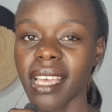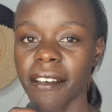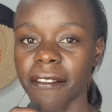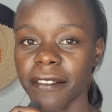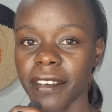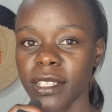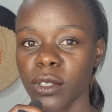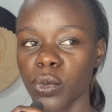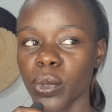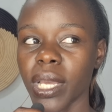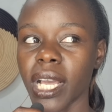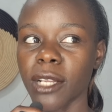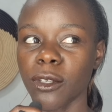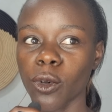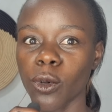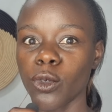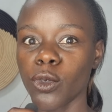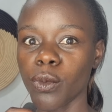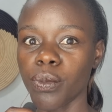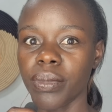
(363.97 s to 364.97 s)
servants, we are
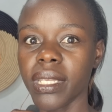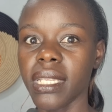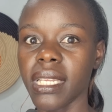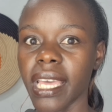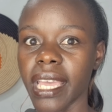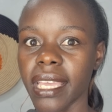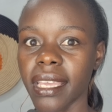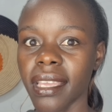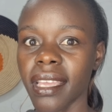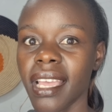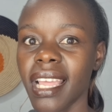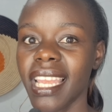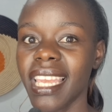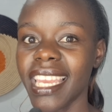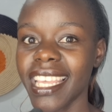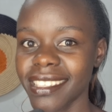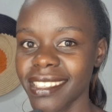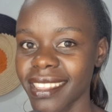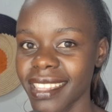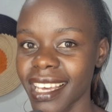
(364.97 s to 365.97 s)
taught to be like
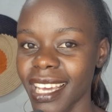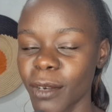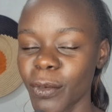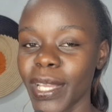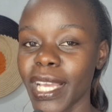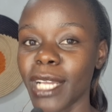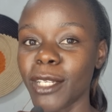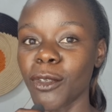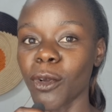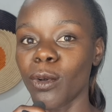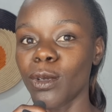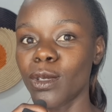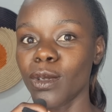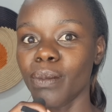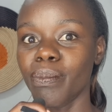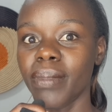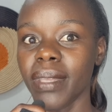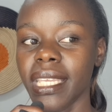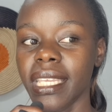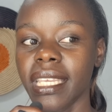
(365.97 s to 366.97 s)
less than, we are taught
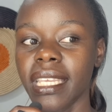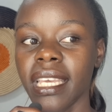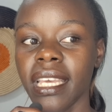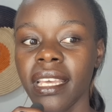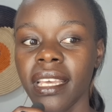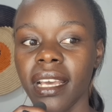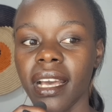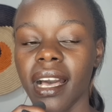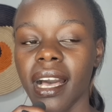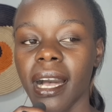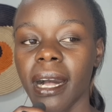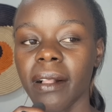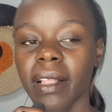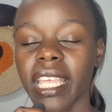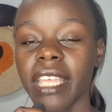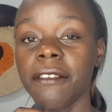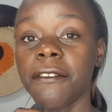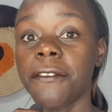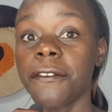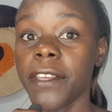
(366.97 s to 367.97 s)
to be
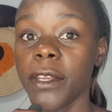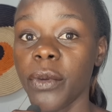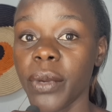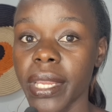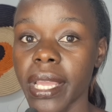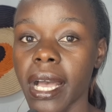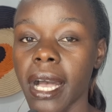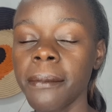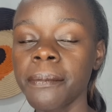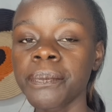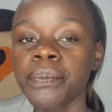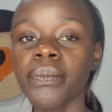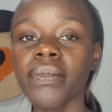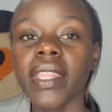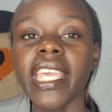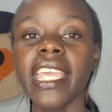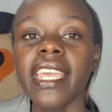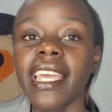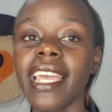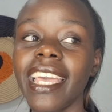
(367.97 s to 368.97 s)
inferior.
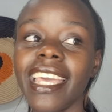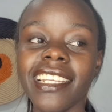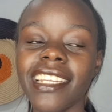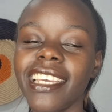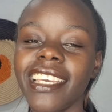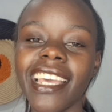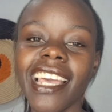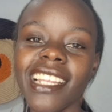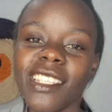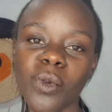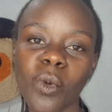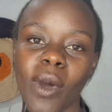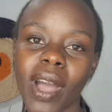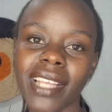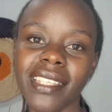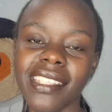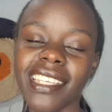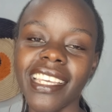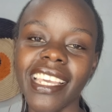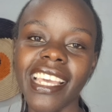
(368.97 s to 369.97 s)
It gets
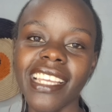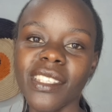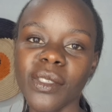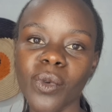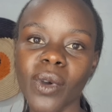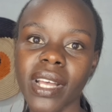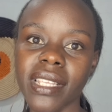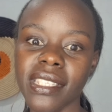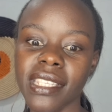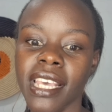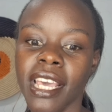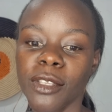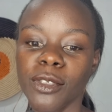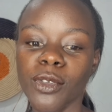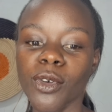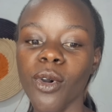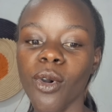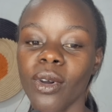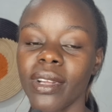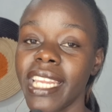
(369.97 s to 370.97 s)
worse.
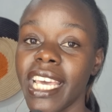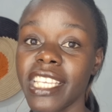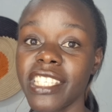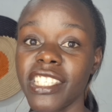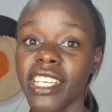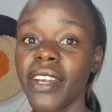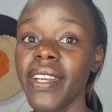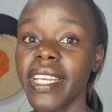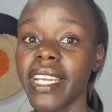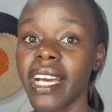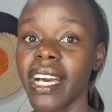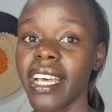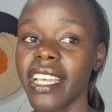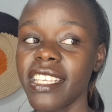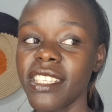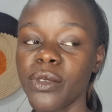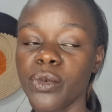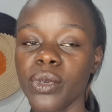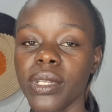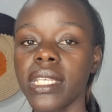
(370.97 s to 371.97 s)
So Nigeria
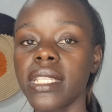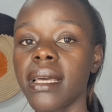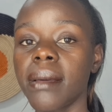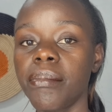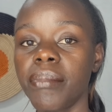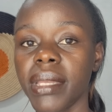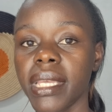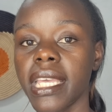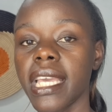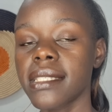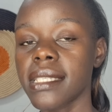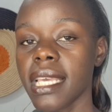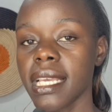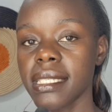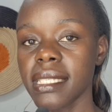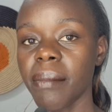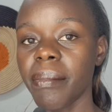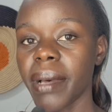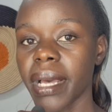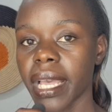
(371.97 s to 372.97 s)
is really the biggest
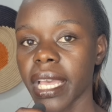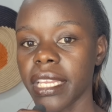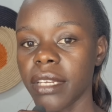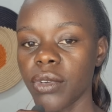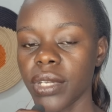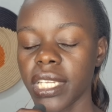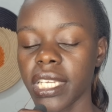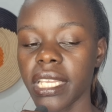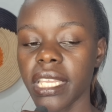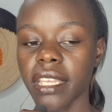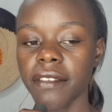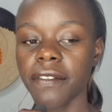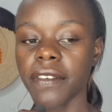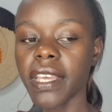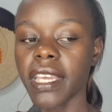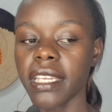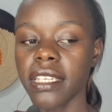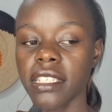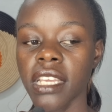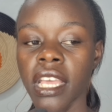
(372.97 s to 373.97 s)
example I can really give.
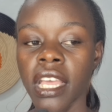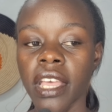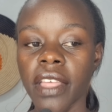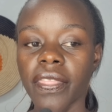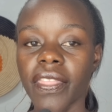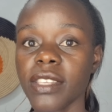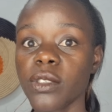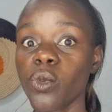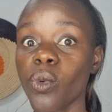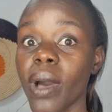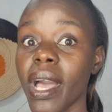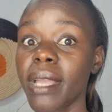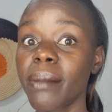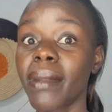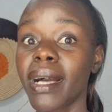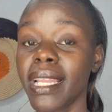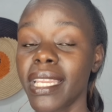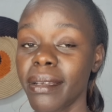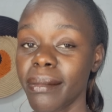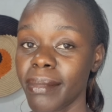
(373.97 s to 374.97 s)
And that's why
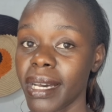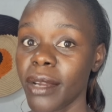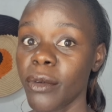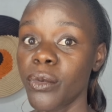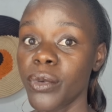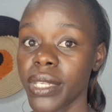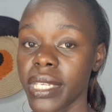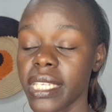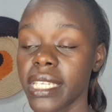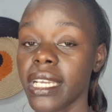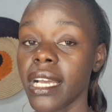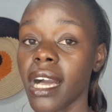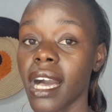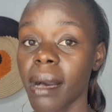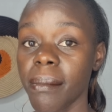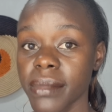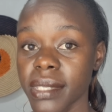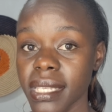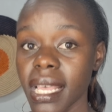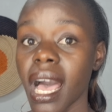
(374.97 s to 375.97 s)
Malema really
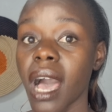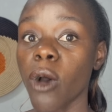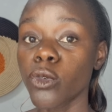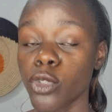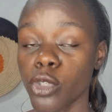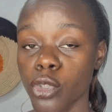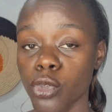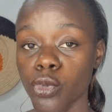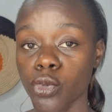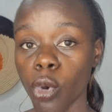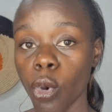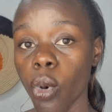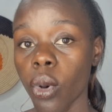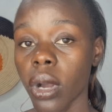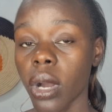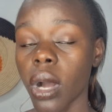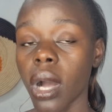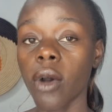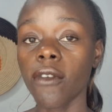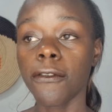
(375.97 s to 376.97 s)
comes out
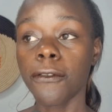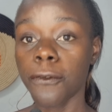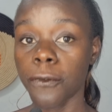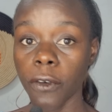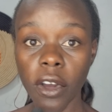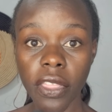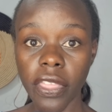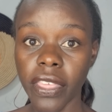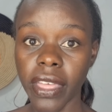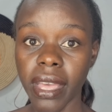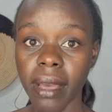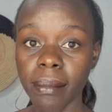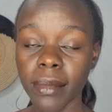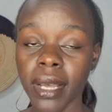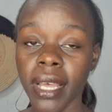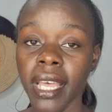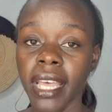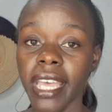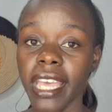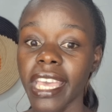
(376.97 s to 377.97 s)
strong for them
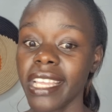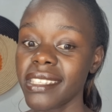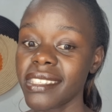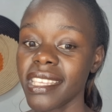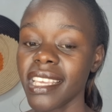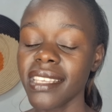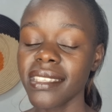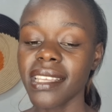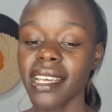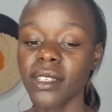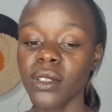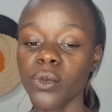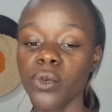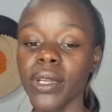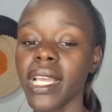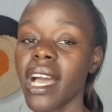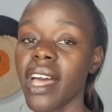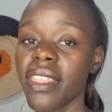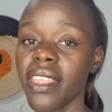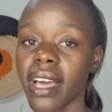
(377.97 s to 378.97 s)
and says that
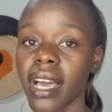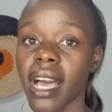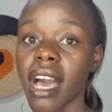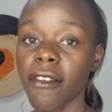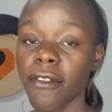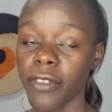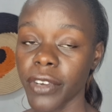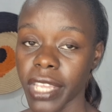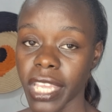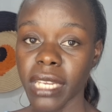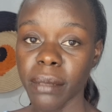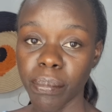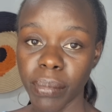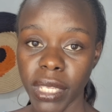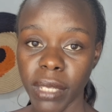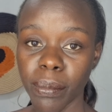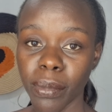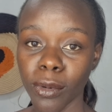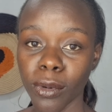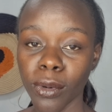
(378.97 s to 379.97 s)
we other African
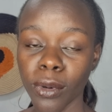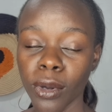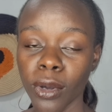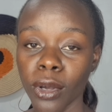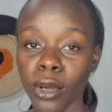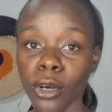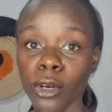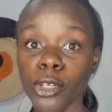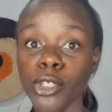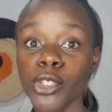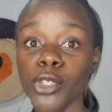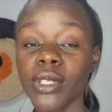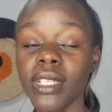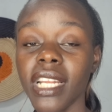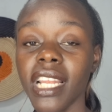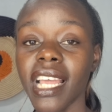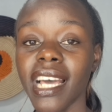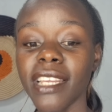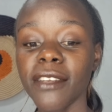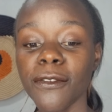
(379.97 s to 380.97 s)
people should
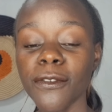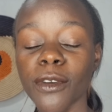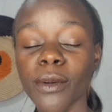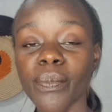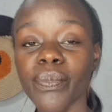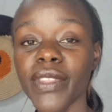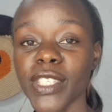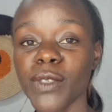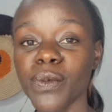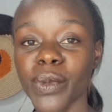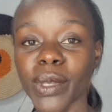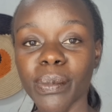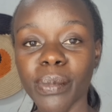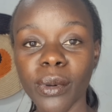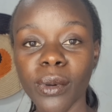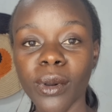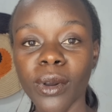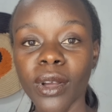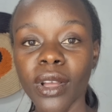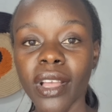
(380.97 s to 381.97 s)
learn from these
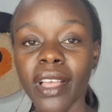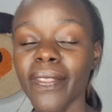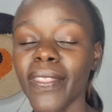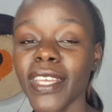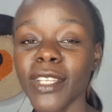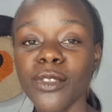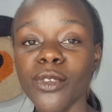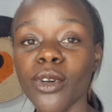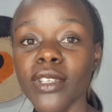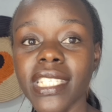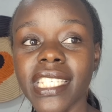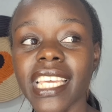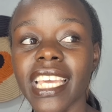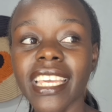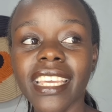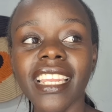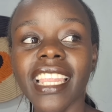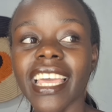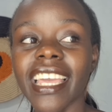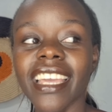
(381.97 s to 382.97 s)
people. They don't
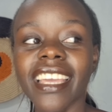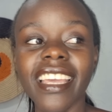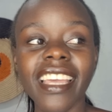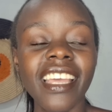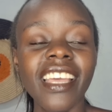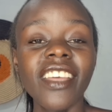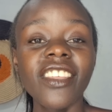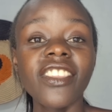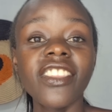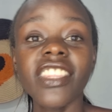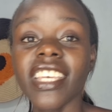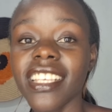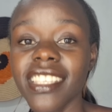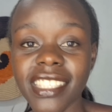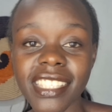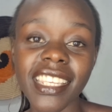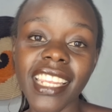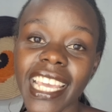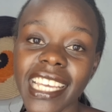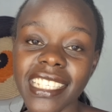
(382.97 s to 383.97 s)
take like
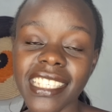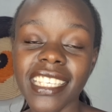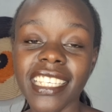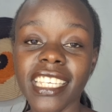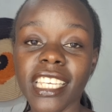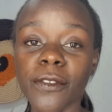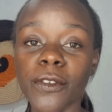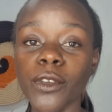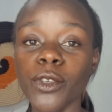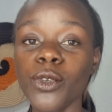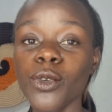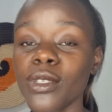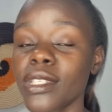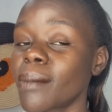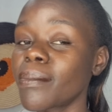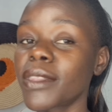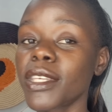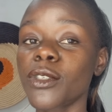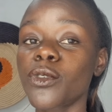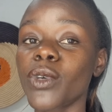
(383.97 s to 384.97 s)
things lightly. If you do
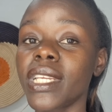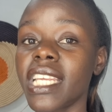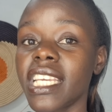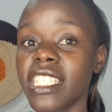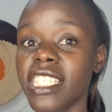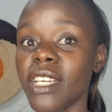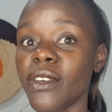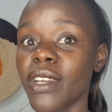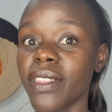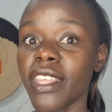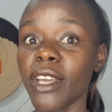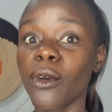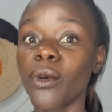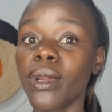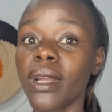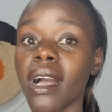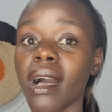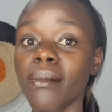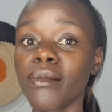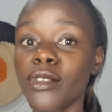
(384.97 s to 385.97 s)
something to a Nigerian, they're
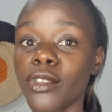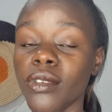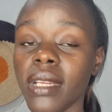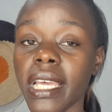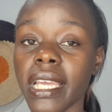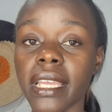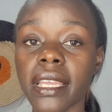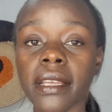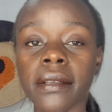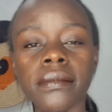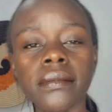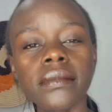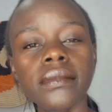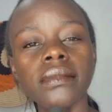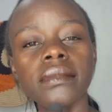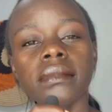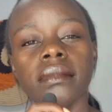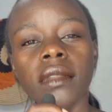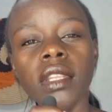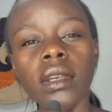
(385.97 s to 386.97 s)
going to come to you like,
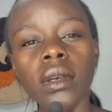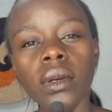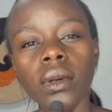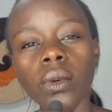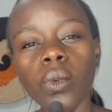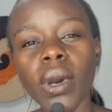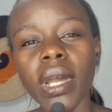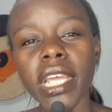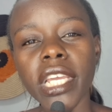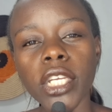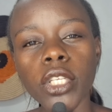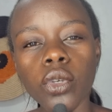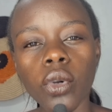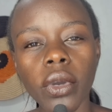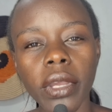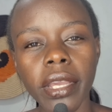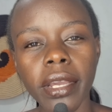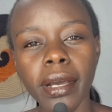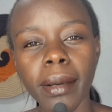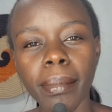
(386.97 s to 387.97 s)
what are you
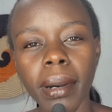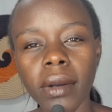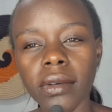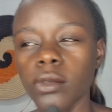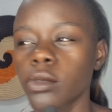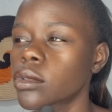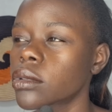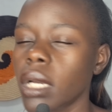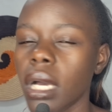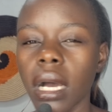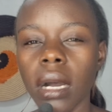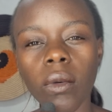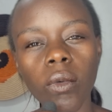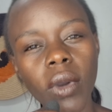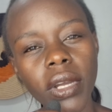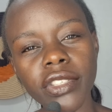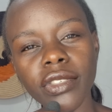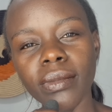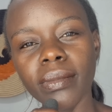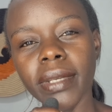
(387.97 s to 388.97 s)
talking about?
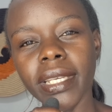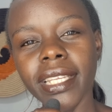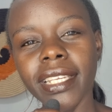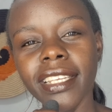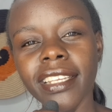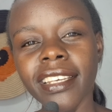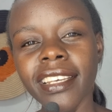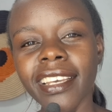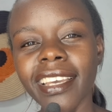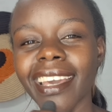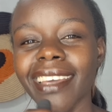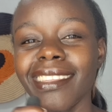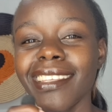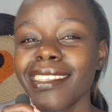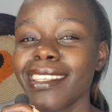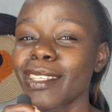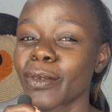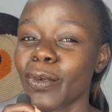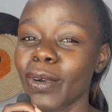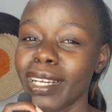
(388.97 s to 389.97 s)
What do you mean? And
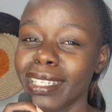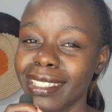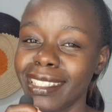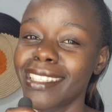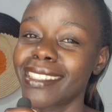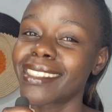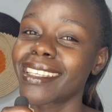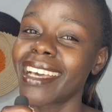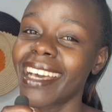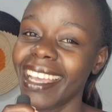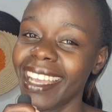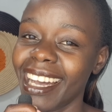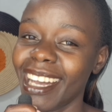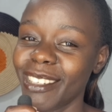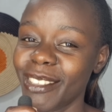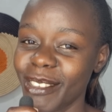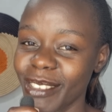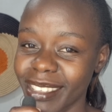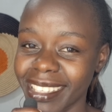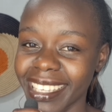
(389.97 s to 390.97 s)
this is what this guy had